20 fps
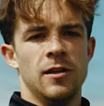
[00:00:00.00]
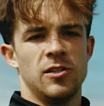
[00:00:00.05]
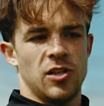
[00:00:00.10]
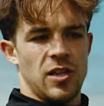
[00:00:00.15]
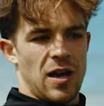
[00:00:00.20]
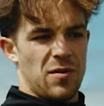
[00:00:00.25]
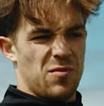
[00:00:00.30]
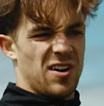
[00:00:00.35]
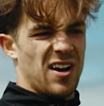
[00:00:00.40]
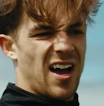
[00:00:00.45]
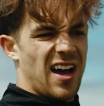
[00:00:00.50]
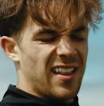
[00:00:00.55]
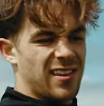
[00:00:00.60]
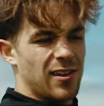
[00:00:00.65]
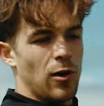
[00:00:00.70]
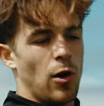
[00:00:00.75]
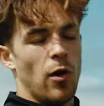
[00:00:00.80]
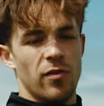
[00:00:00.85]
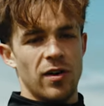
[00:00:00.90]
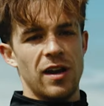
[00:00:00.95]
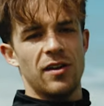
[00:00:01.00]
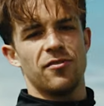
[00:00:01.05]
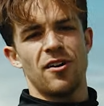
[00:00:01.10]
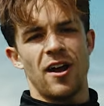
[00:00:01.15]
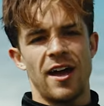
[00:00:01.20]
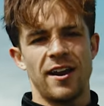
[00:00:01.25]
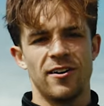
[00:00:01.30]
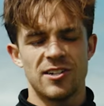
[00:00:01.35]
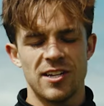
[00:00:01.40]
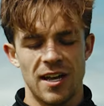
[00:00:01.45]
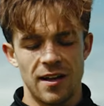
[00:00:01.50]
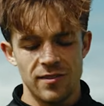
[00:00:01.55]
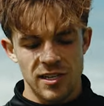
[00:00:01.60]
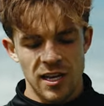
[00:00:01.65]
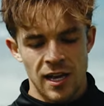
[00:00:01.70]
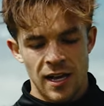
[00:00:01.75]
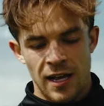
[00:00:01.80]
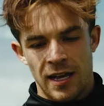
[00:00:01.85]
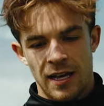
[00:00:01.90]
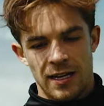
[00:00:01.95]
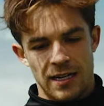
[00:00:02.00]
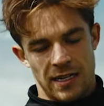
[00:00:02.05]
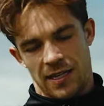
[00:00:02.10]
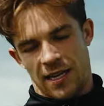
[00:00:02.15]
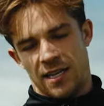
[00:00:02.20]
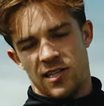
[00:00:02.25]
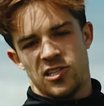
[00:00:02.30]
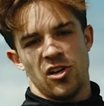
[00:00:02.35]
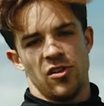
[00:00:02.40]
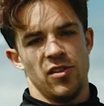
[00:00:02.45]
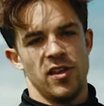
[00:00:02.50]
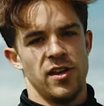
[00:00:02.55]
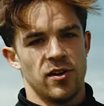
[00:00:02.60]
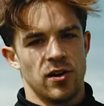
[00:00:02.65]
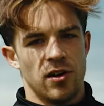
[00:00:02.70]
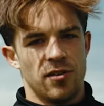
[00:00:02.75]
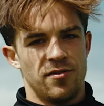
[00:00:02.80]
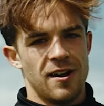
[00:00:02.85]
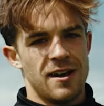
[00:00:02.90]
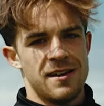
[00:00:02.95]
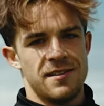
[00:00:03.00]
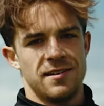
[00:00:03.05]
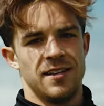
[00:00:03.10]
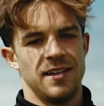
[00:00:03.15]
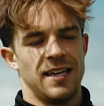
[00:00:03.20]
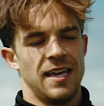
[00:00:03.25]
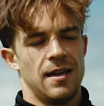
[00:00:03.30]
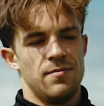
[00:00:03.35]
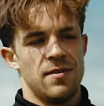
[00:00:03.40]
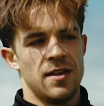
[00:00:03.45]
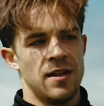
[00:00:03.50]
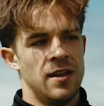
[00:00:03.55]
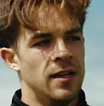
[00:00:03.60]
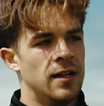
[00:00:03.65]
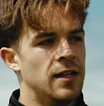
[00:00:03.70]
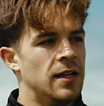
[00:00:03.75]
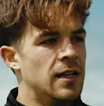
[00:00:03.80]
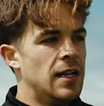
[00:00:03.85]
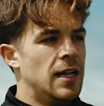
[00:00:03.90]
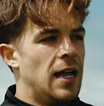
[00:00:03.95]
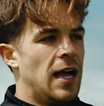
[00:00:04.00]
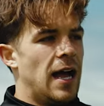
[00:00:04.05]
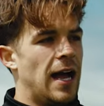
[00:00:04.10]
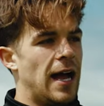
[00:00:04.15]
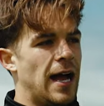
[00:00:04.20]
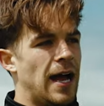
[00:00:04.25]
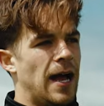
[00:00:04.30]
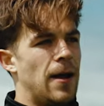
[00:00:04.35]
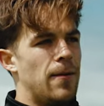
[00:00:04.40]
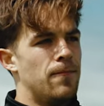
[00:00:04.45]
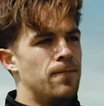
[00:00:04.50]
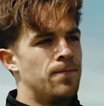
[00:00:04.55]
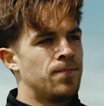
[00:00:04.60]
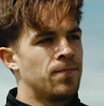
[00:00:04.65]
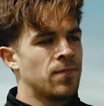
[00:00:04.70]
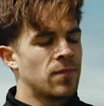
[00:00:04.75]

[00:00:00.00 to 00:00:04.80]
so that we're not overly frying ourselves. And then Sunday you're going to fly into the game then.